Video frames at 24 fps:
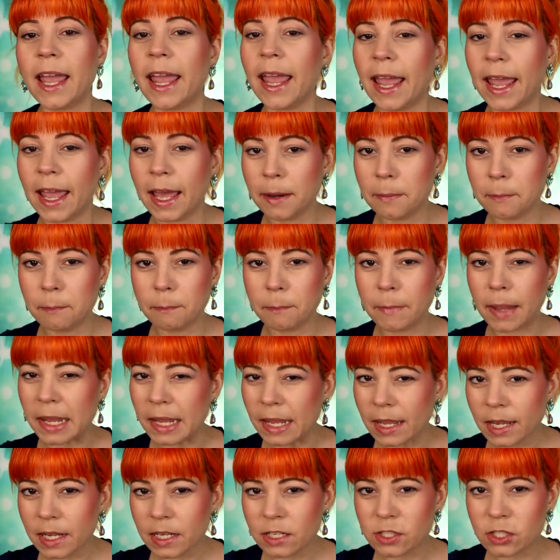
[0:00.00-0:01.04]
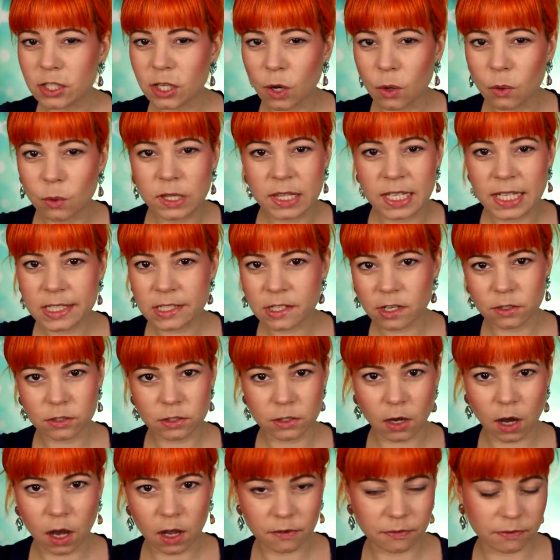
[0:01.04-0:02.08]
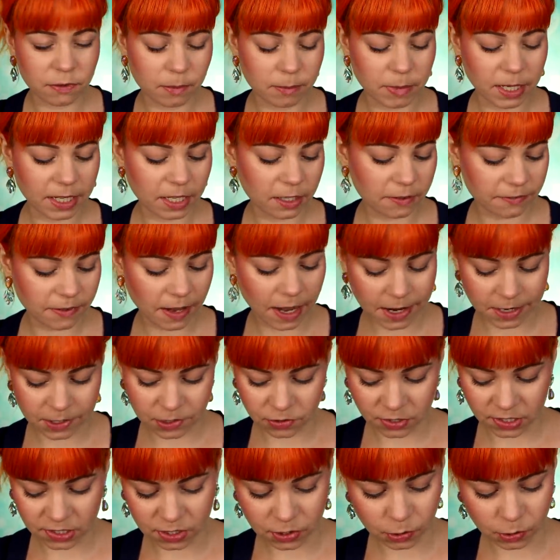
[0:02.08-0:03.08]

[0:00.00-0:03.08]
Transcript: handmade, so these are not from like a factory.